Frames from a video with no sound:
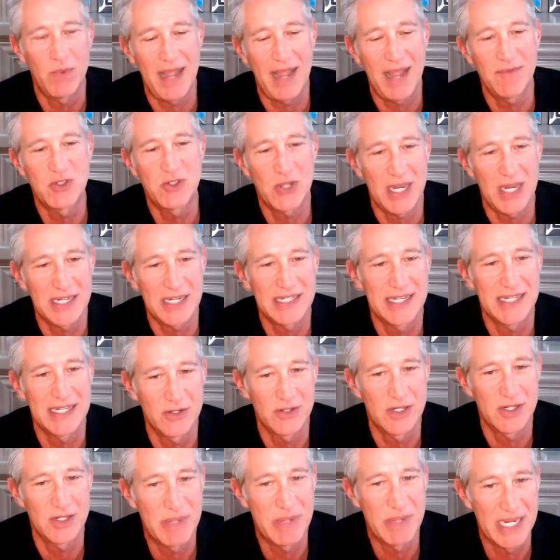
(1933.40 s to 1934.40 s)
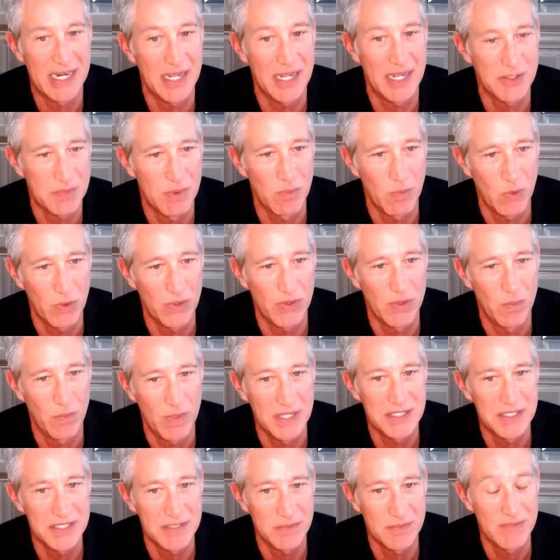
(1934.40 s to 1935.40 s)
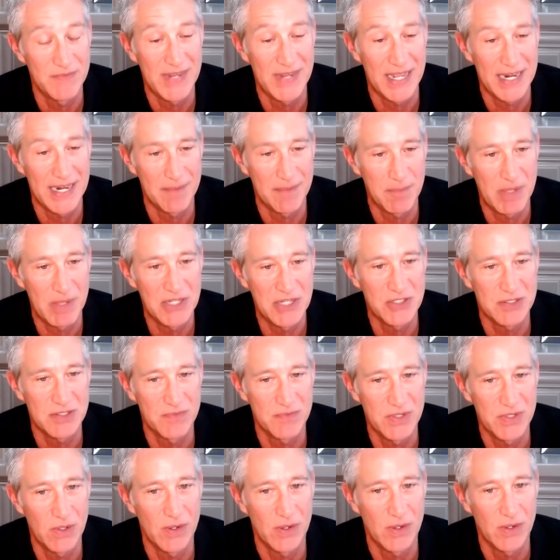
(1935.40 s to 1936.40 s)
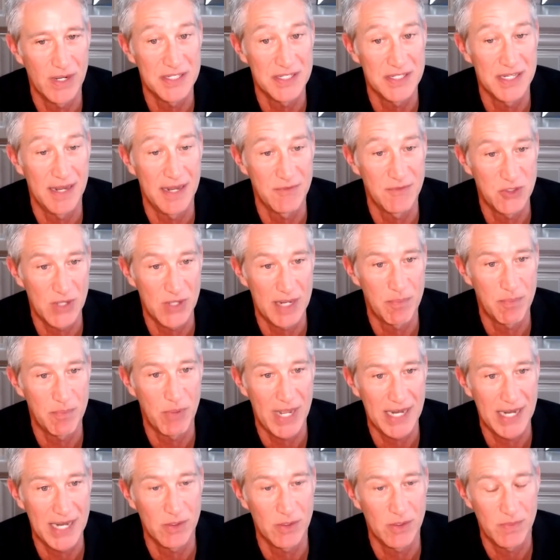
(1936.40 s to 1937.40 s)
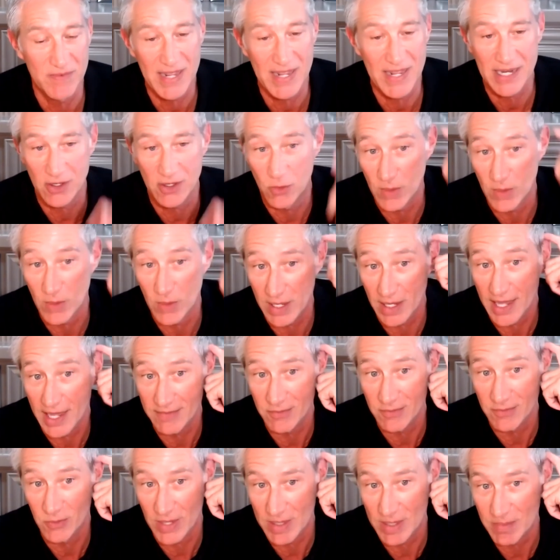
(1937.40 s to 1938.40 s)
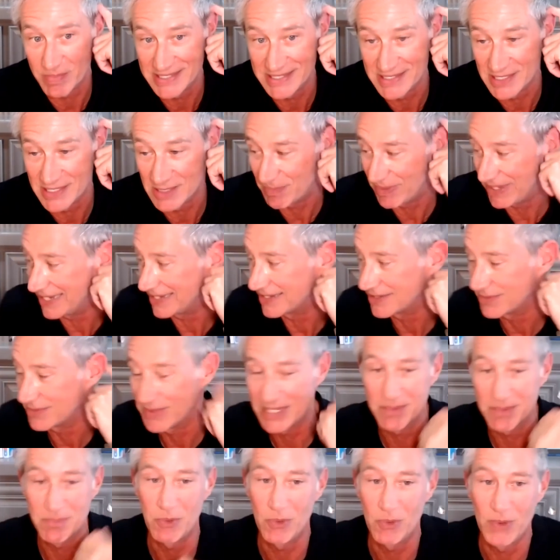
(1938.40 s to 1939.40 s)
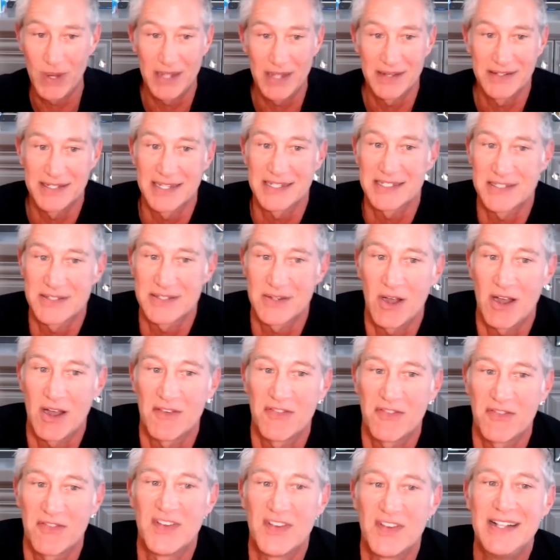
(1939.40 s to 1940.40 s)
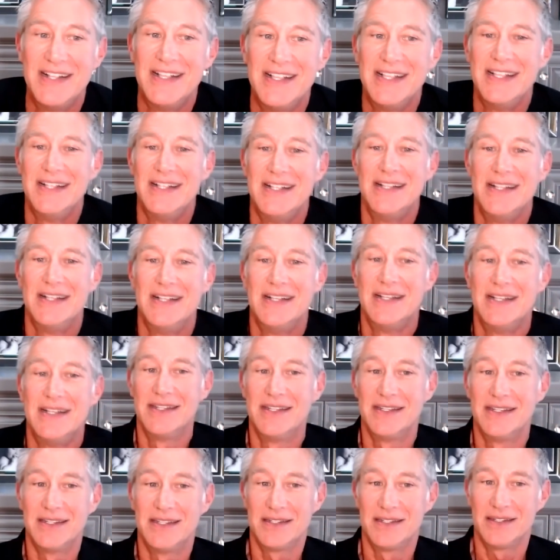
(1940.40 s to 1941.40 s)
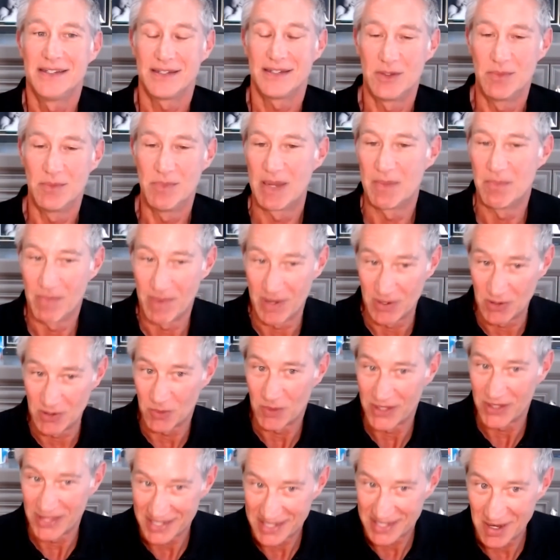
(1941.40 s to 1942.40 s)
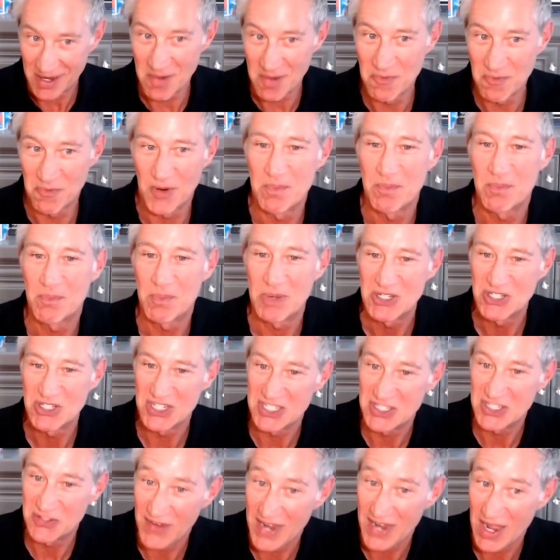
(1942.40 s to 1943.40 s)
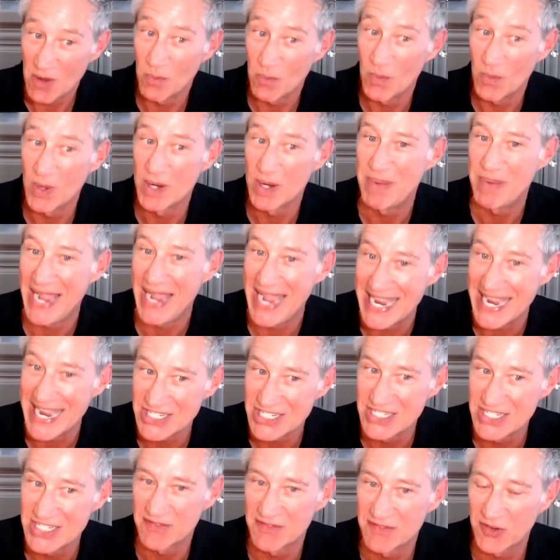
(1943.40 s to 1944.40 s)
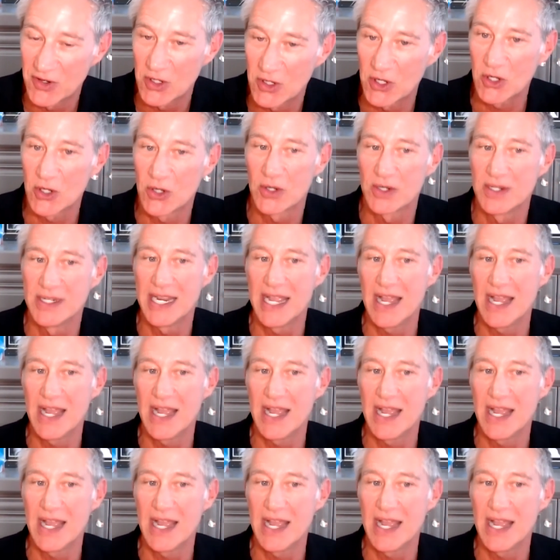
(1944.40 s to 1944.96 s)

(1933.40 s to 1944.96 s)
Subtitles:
I've tried to get her to be an entrepreneur more than once and we've got a bunch of URLs and I've tried prodding her. We've got a lot of great business plans we could pull out and dust off. You might wonder where they come from, but she's found one passionate for her.